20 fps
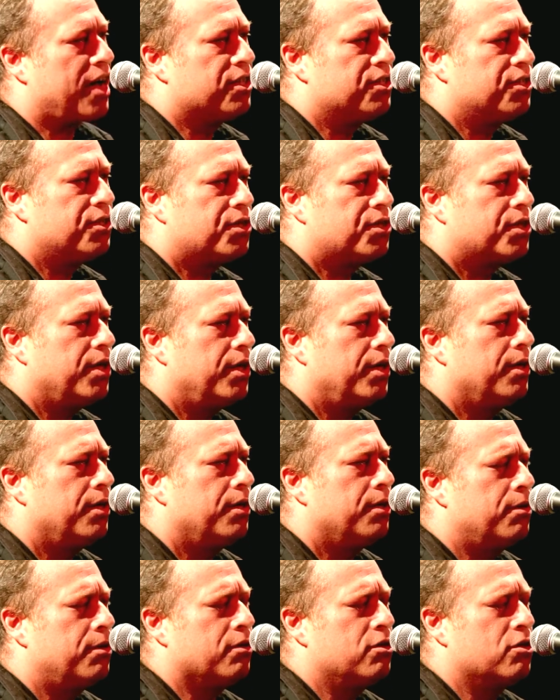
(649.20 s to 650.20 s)
can see
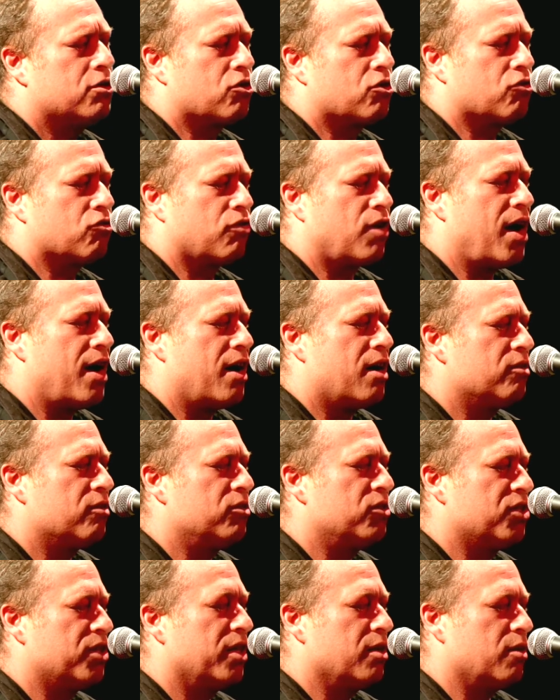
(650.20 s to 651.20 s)
the
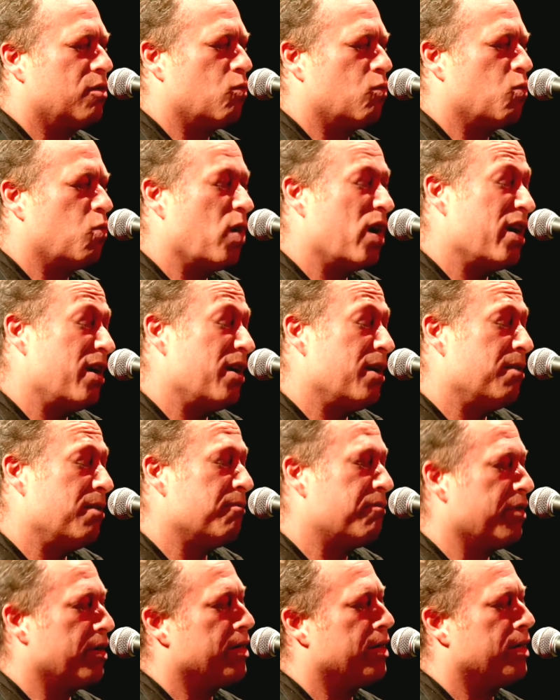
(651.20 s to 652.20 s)
crowds, they're
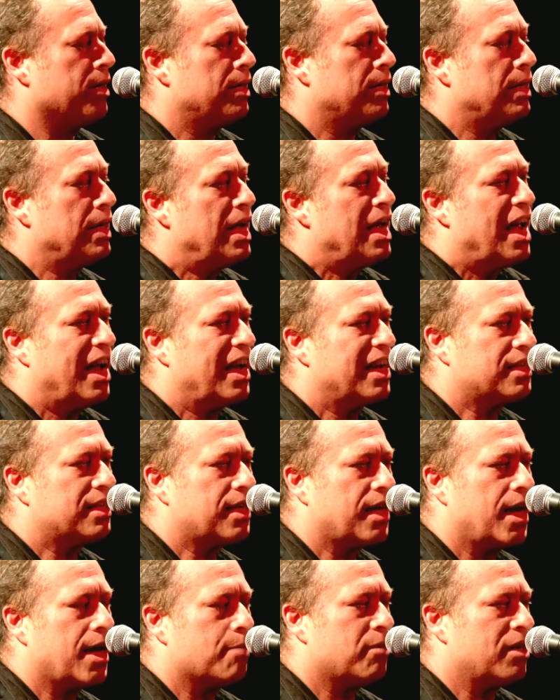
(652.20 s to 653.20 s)
waving at
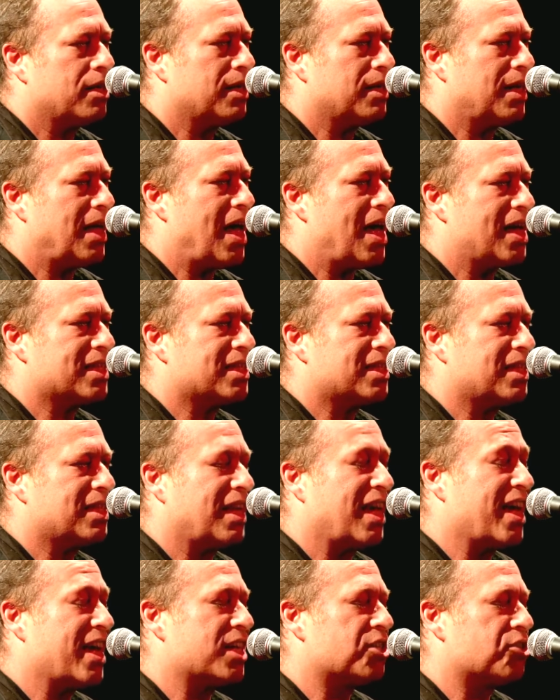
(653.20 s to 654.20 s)
Camelot's
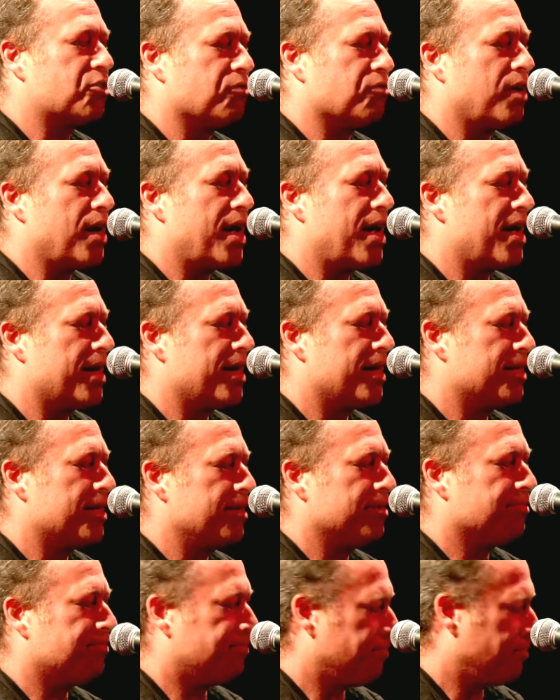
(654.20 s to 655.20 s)
last ride.
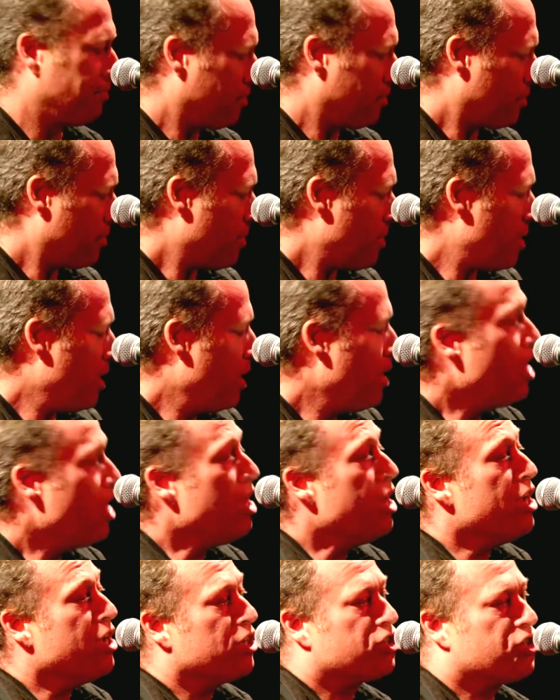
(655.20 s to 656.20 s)

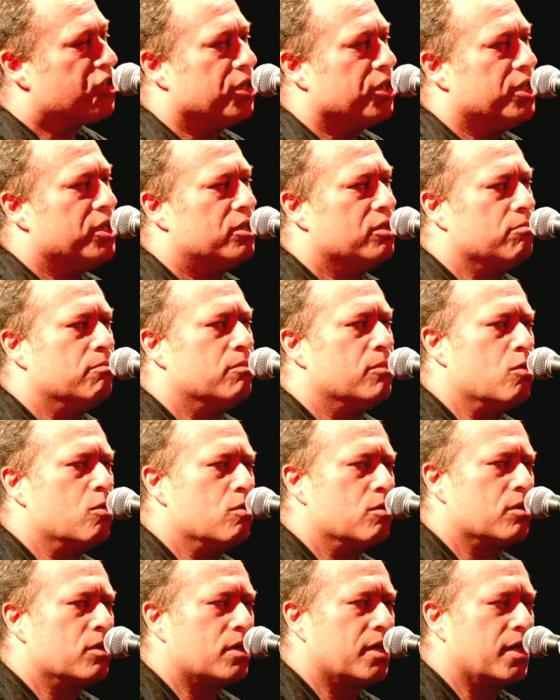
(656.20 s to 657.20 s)
See the
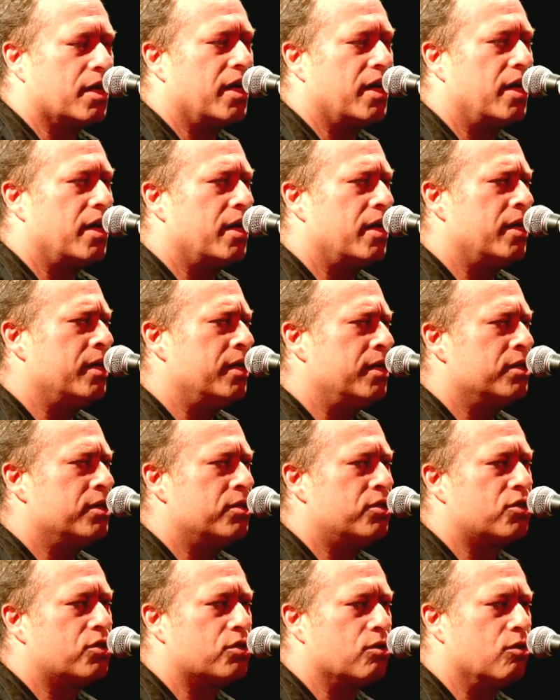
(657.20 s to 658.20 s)
motorcade
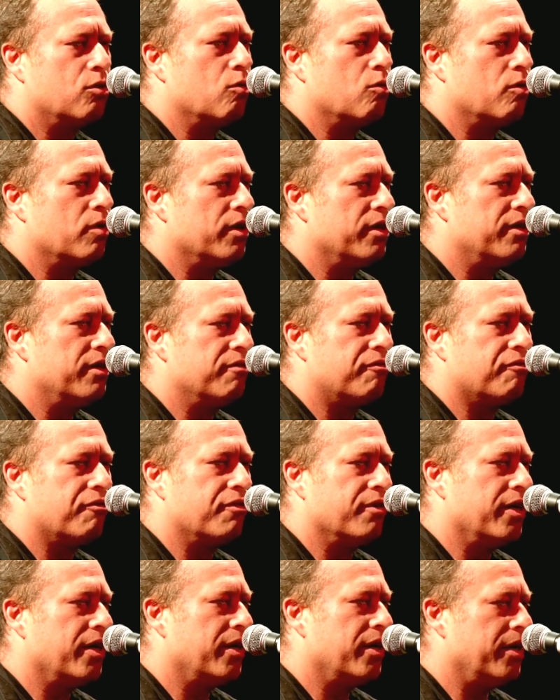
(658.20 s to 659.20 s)
slowly
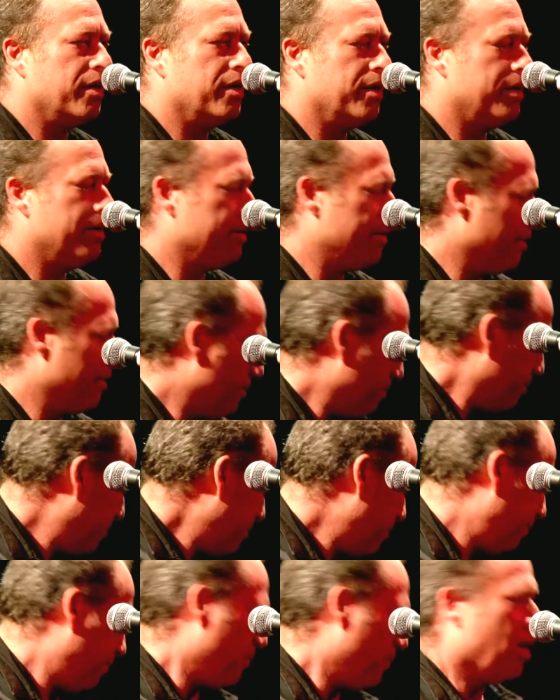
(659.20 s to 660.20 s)
fade.
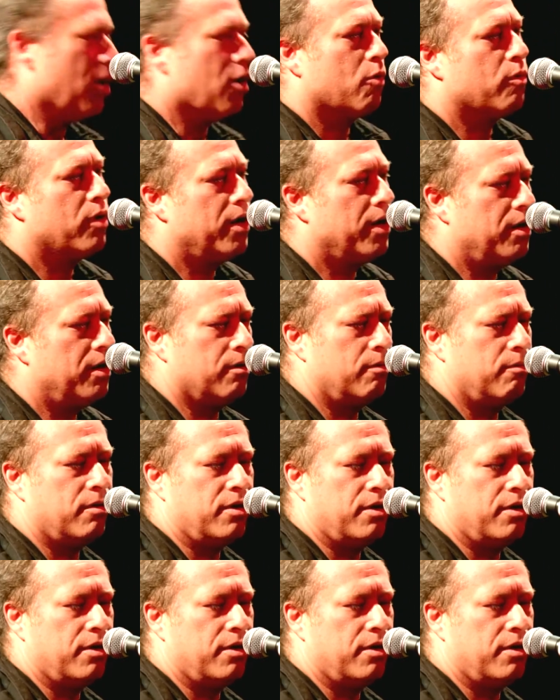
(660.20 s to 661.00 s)
Where were